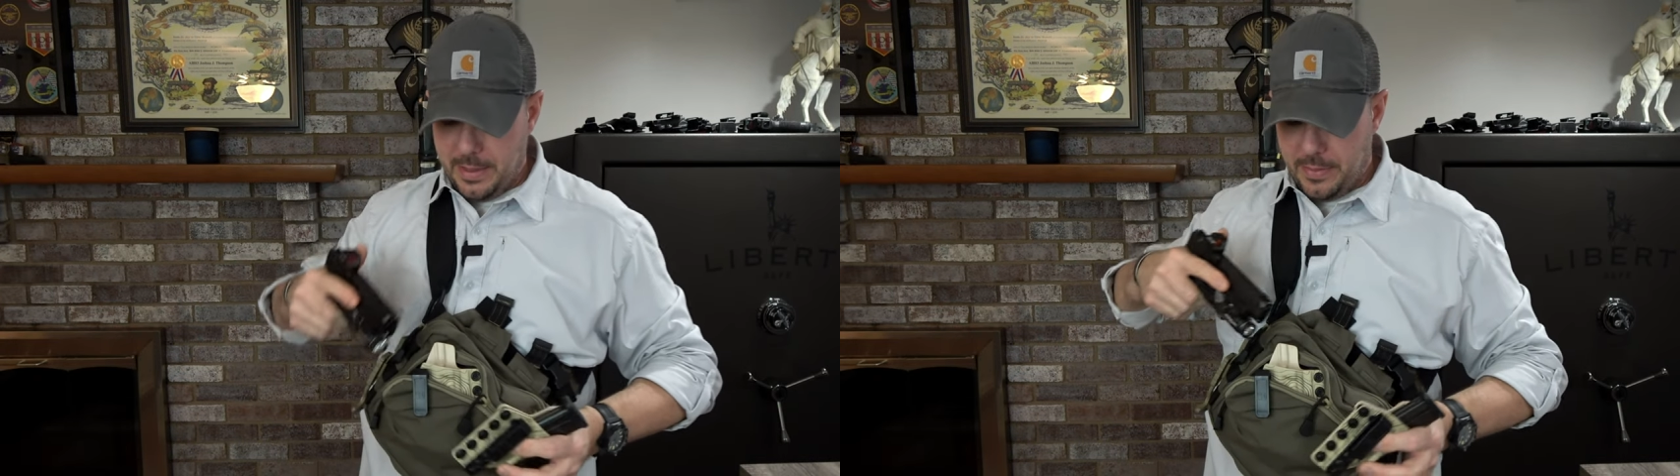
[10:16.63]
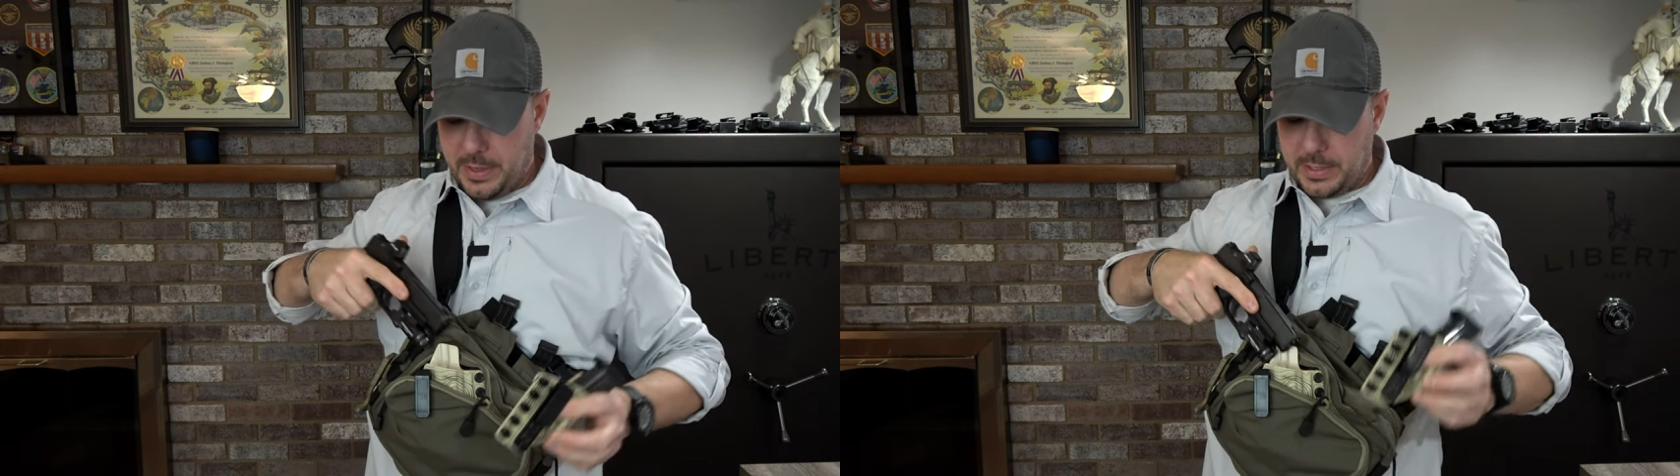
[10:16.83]

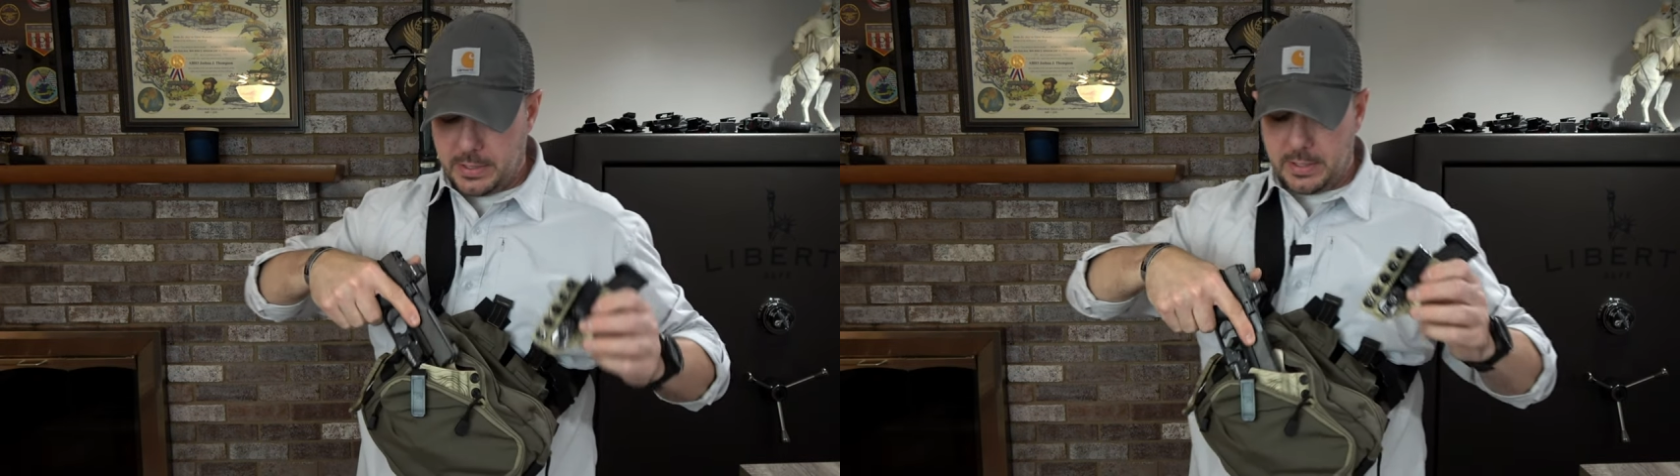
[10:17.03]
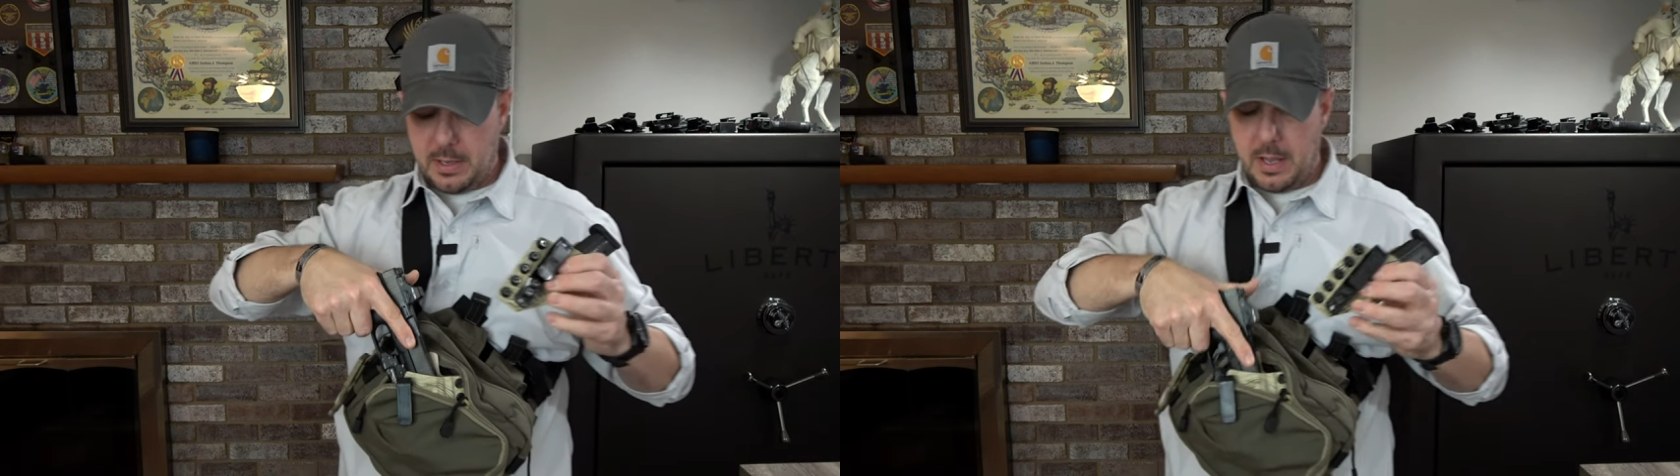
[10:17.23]

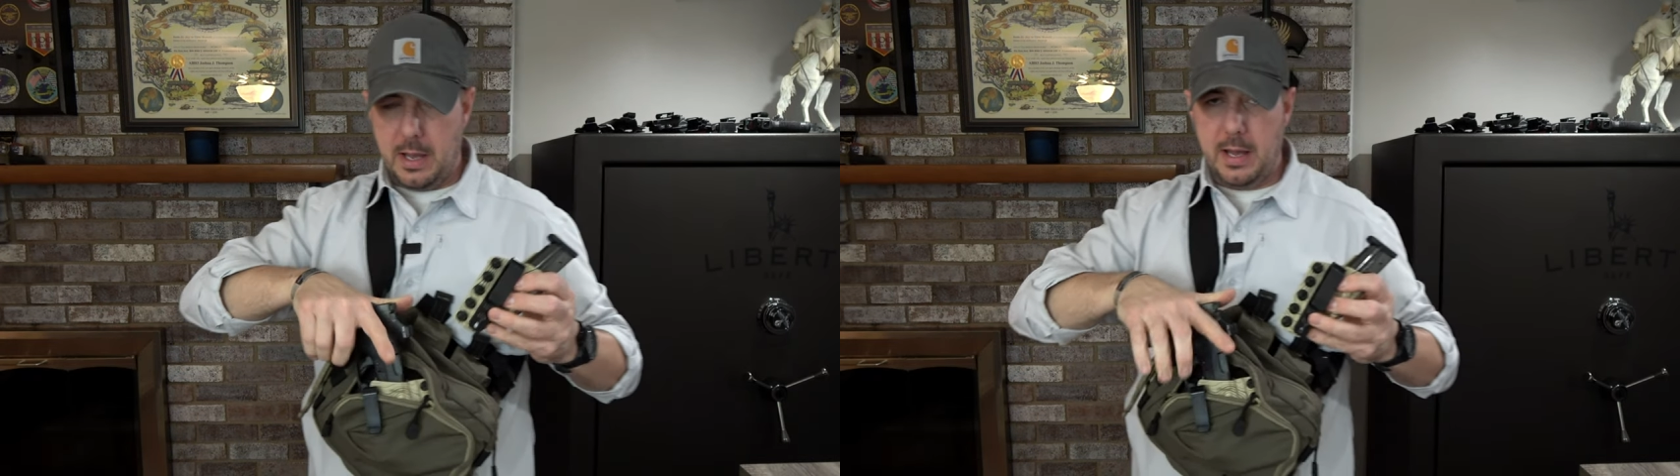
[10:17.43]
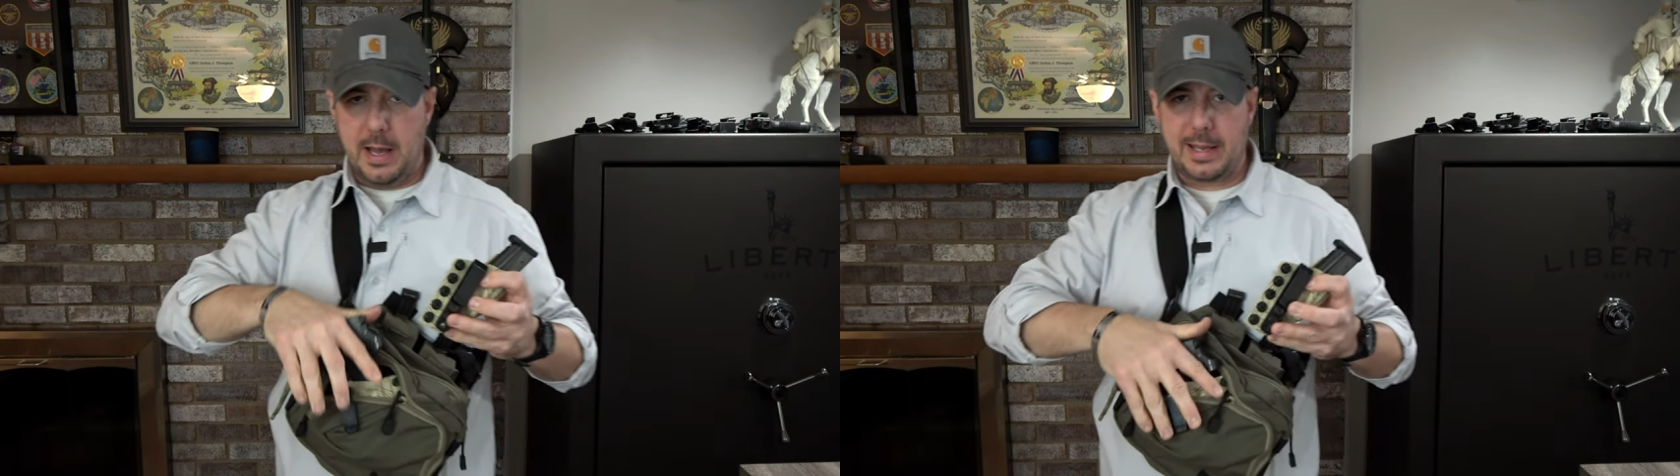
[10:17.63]
this
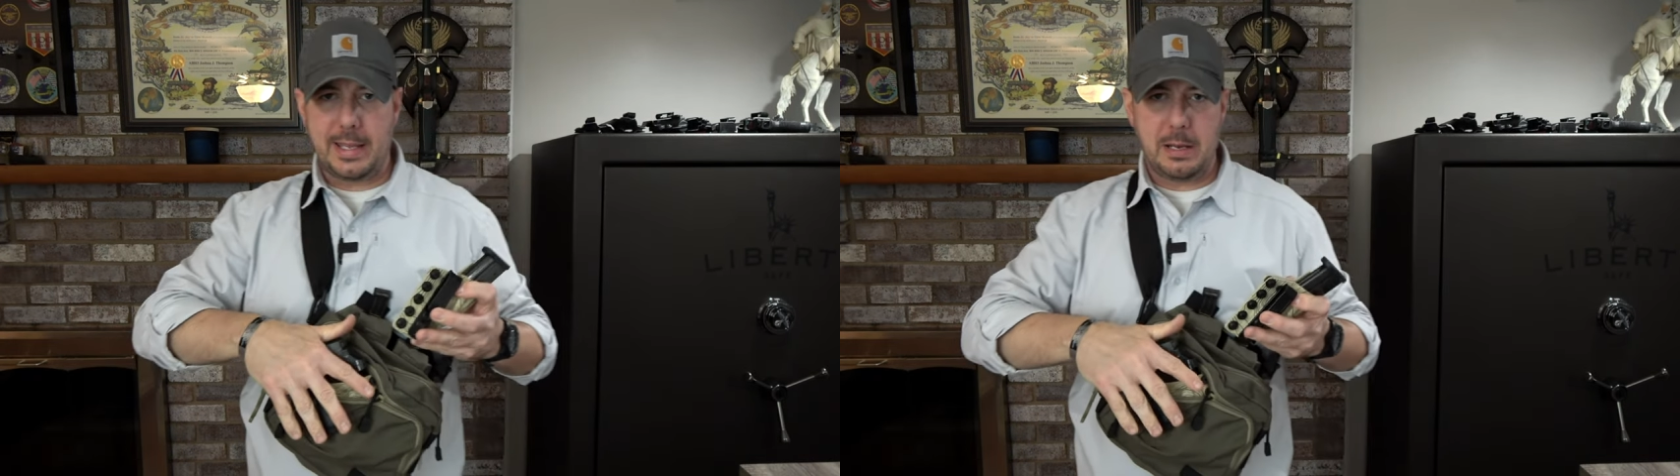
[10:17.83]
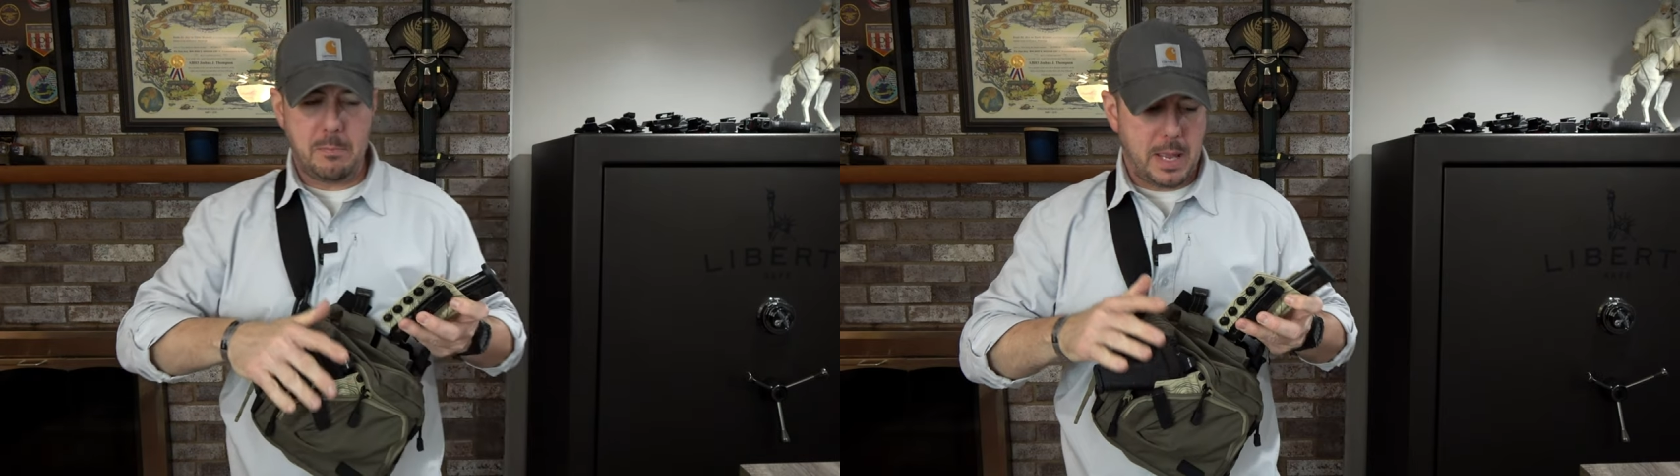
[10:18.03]
uh,
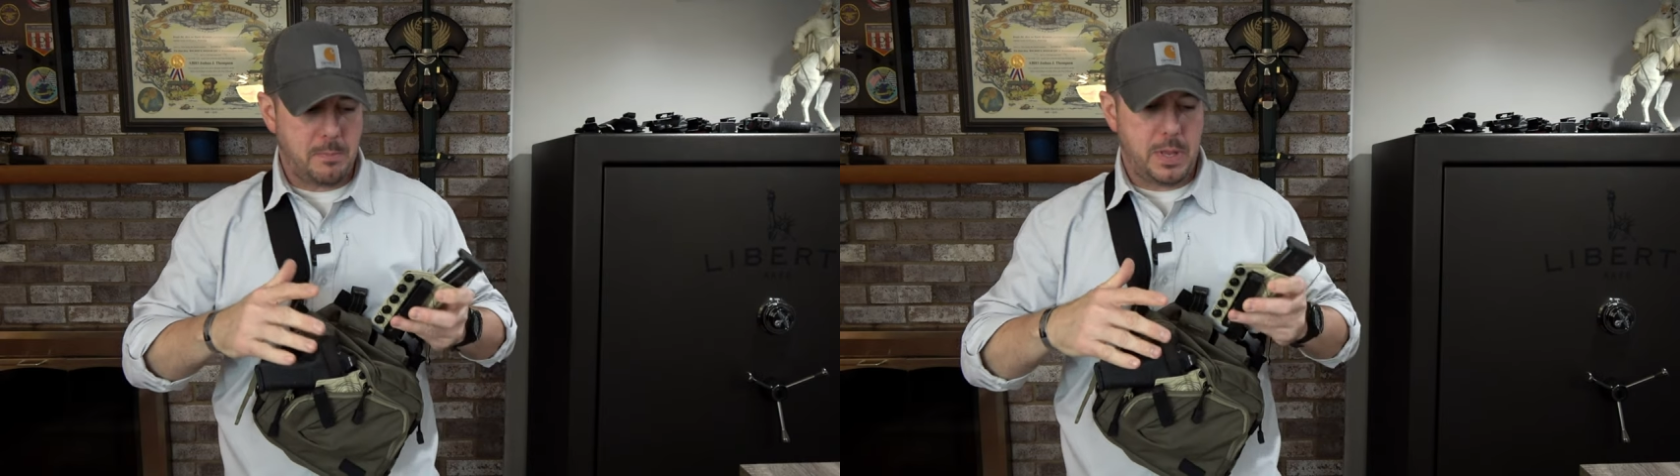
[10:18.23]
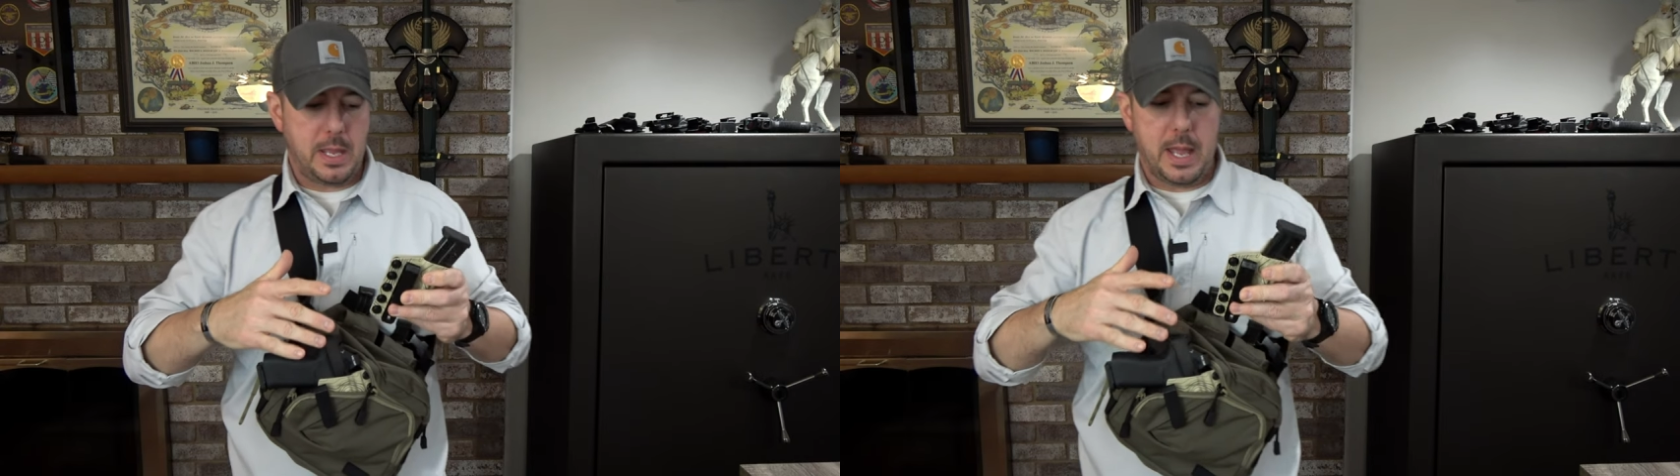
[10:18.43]
again may be